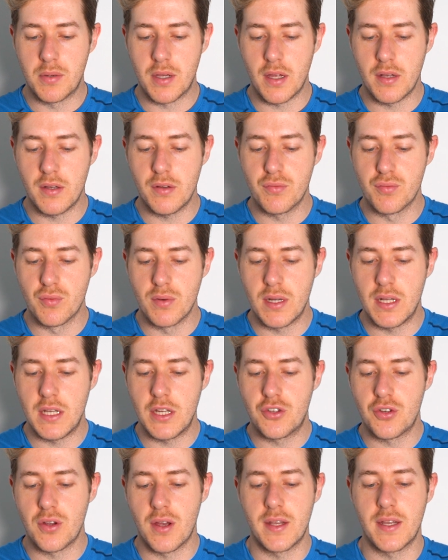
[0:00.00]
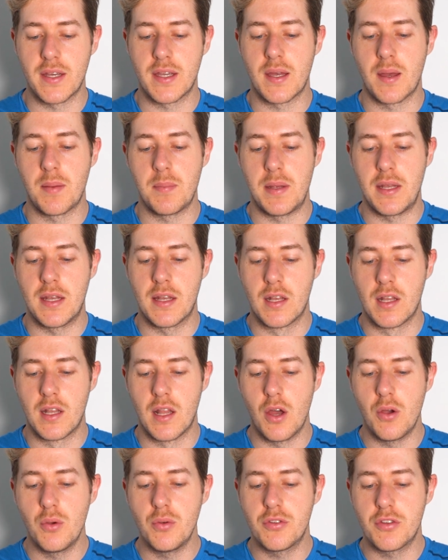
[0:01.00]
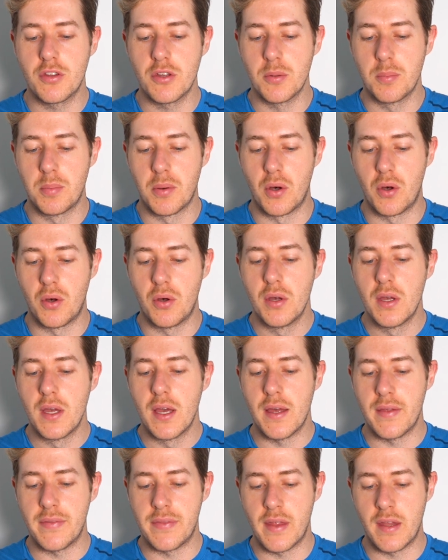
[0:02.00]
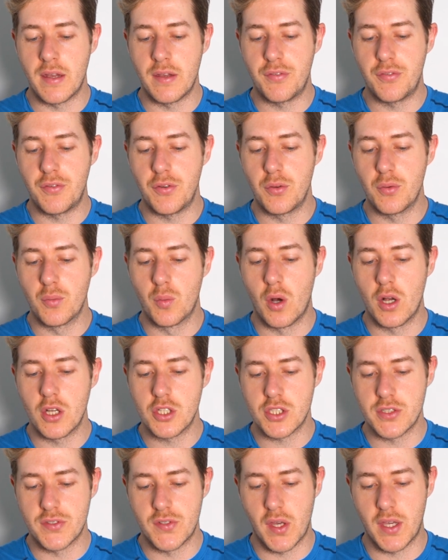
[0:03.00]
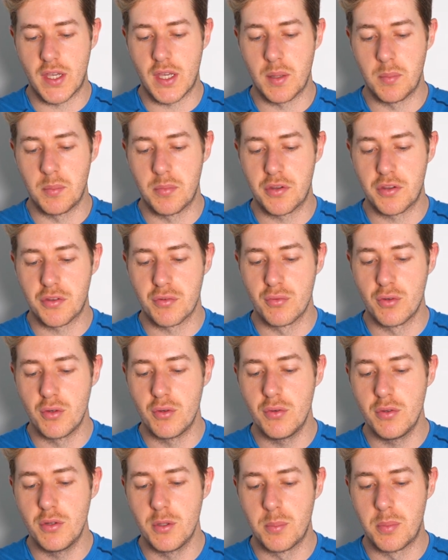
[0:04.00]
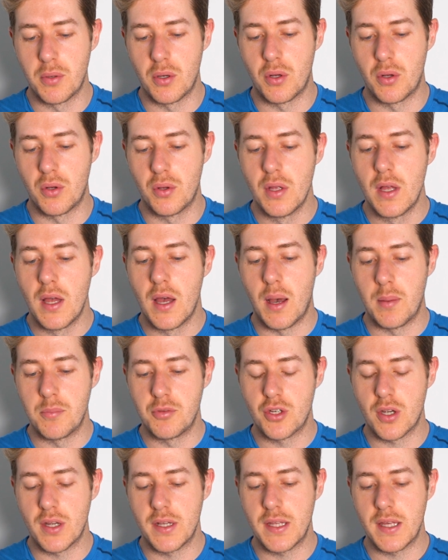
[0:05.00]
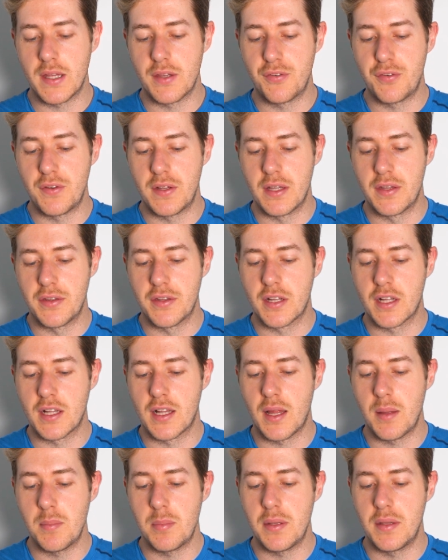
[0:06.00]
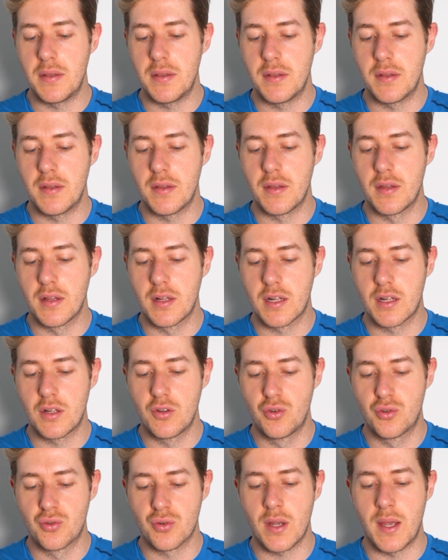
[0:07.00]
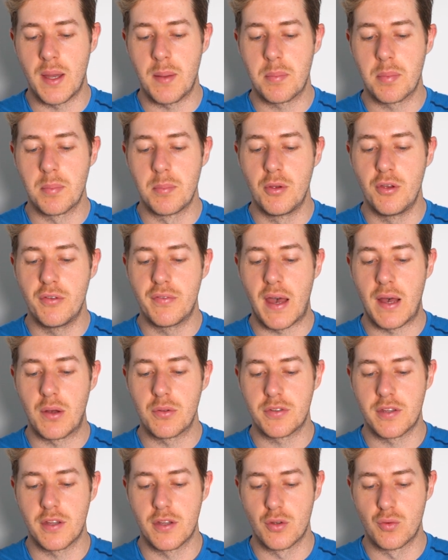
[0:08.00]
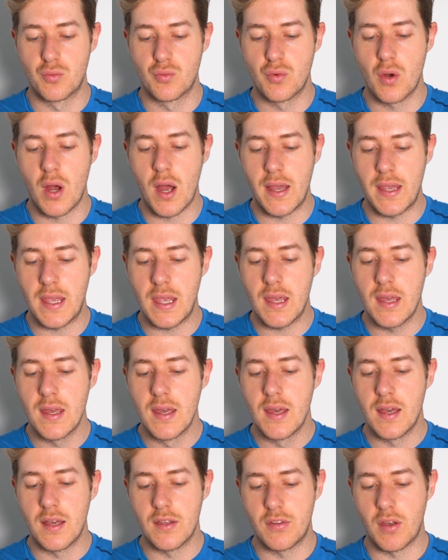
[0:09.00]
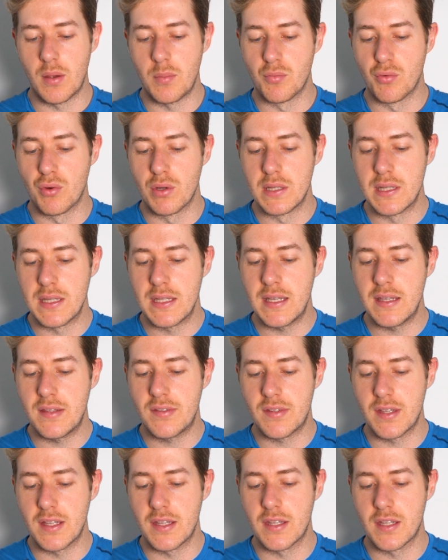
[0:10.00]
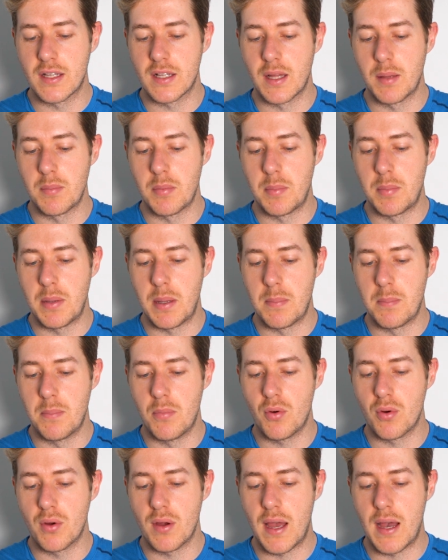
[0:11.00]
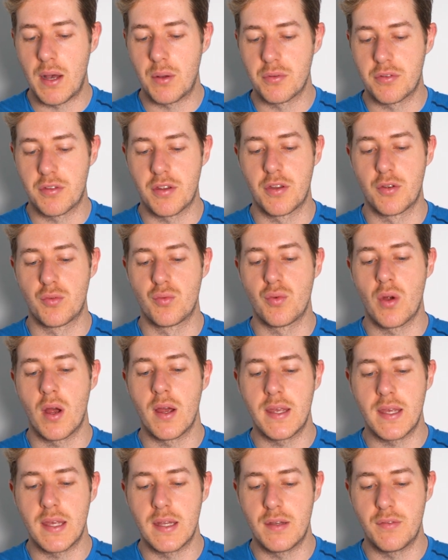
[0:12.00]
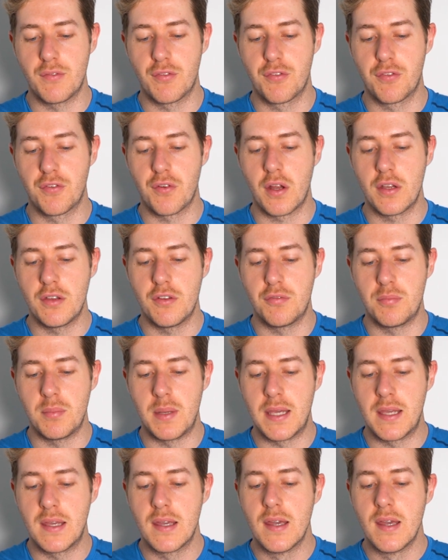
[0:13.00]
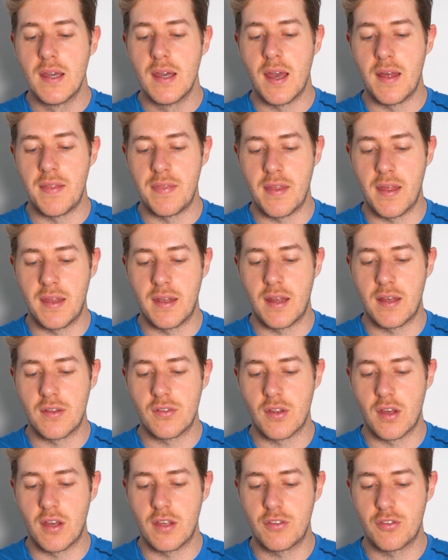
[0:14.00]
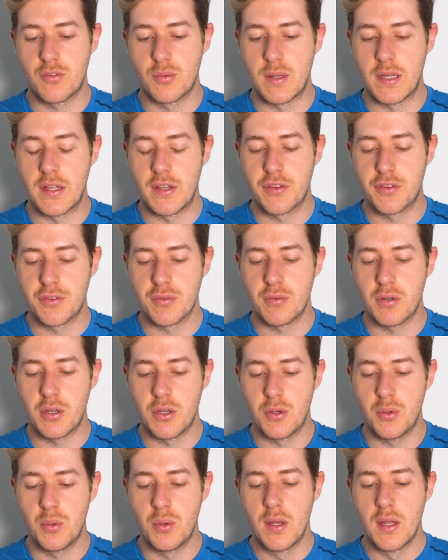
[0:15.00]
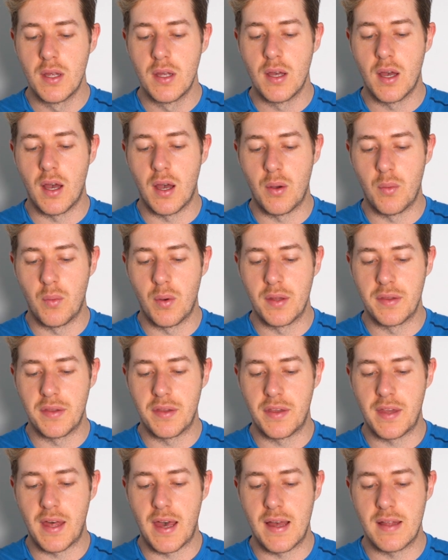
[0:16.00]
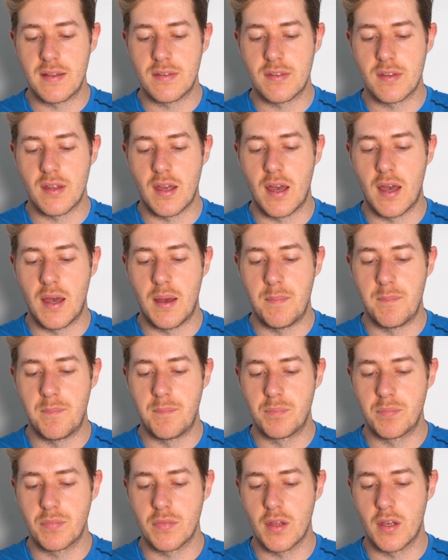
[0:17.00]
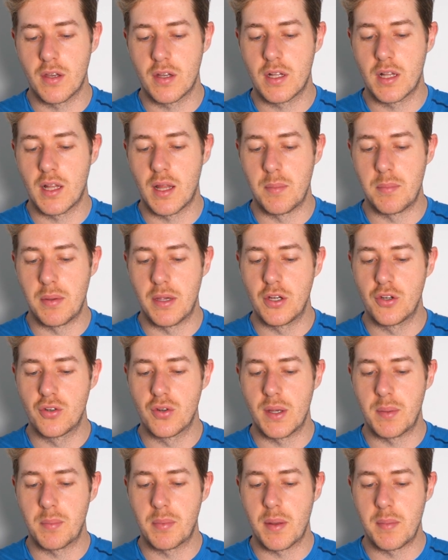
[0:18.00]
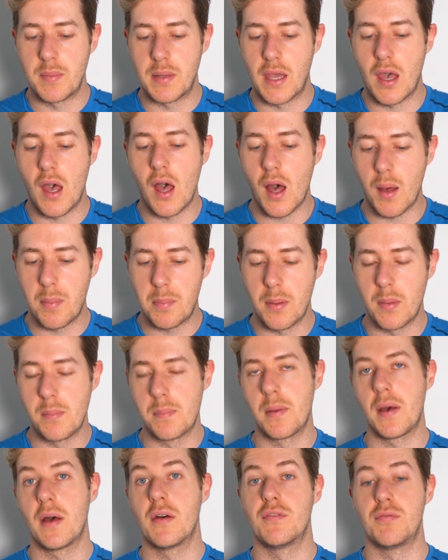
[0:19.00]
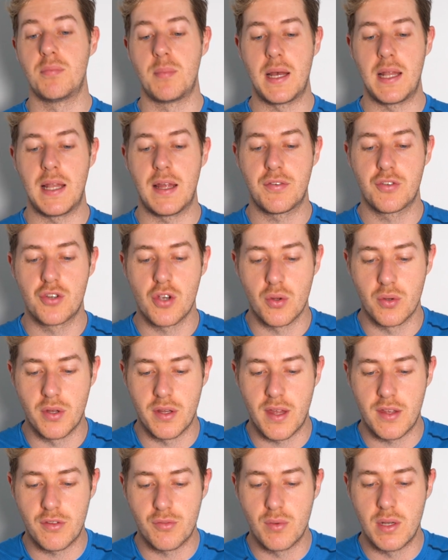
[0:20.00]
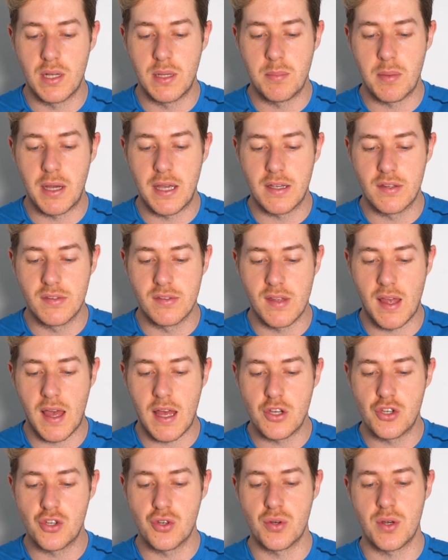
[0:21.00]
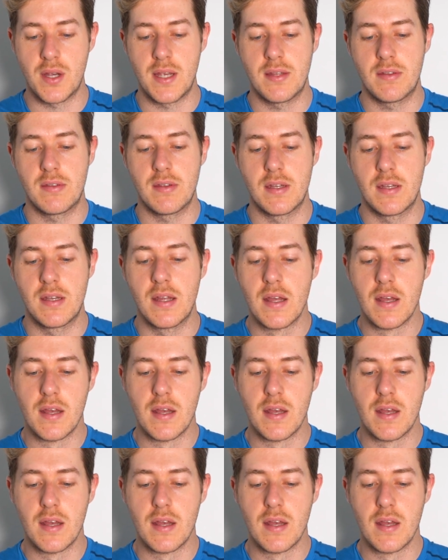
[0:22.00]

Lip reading: kind of really trying to come in low to the ball, and then if you watch as I come through the ball, I'm trying to get the feeling the club and the grip move out to the right as I'm releasing the club a bit more out to the right and in front of me, and then as I swing through, I want that club and grip coming up above my left shoulder. That's really my exaggerated